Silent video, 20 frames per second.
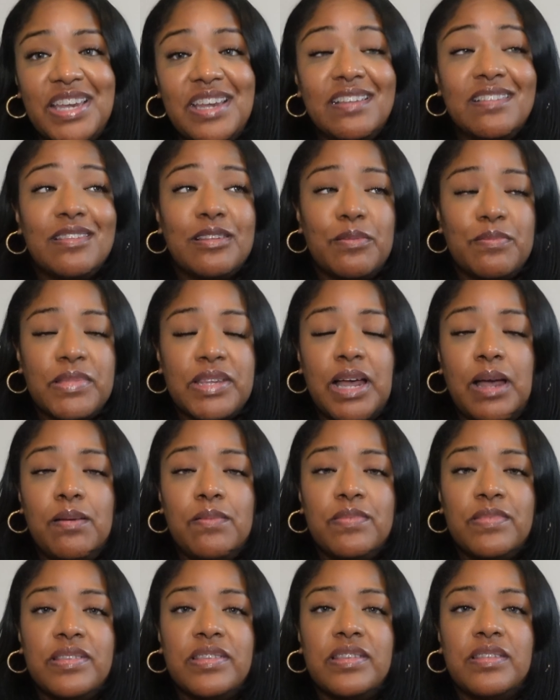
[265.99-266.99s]
and
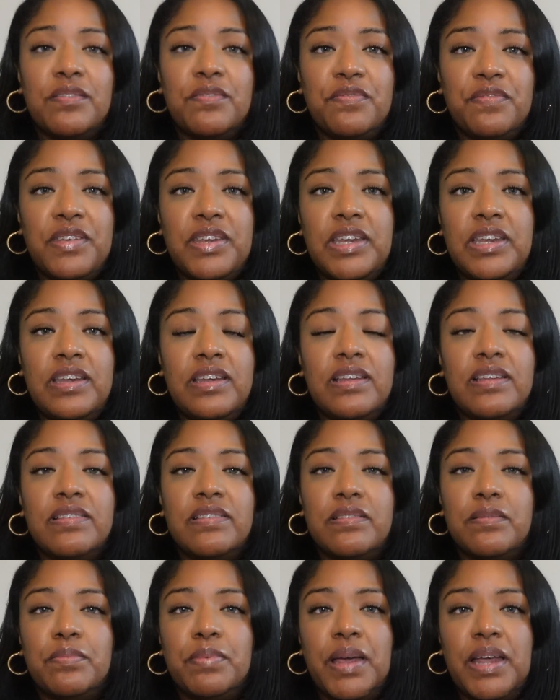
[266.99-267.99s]
sometimes the fee is
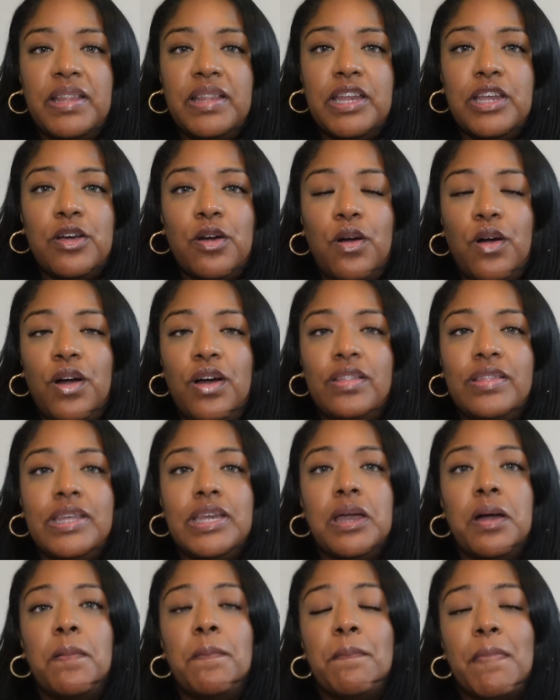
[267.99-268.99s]
depending on the
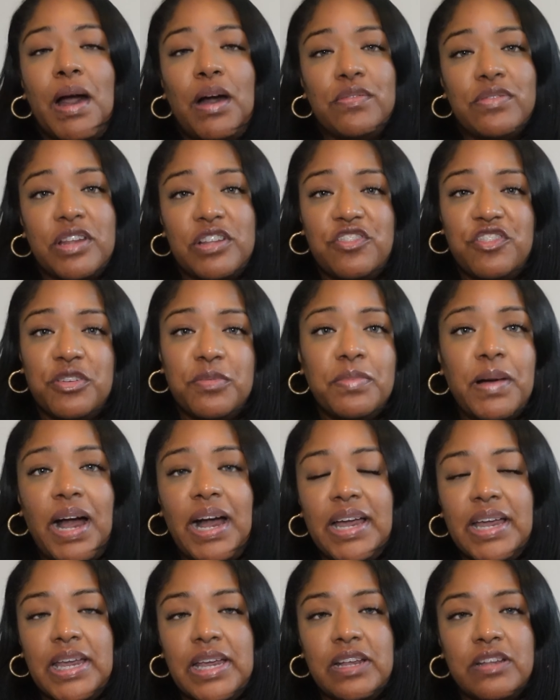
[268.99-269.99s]
amount that you're
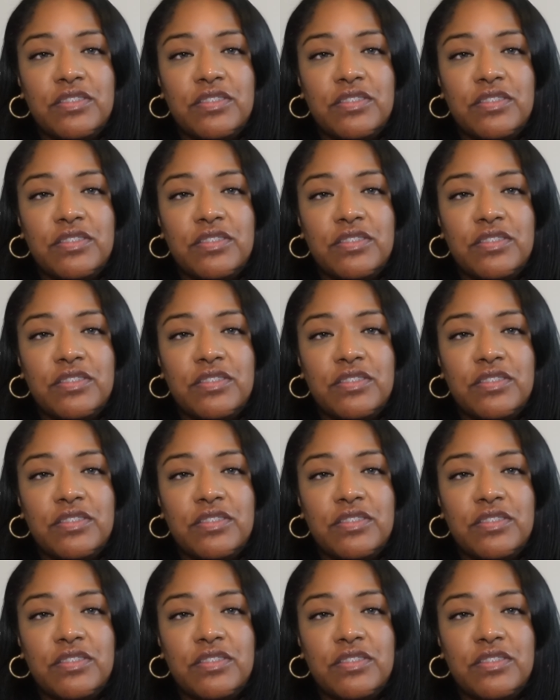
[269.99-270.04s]
buying.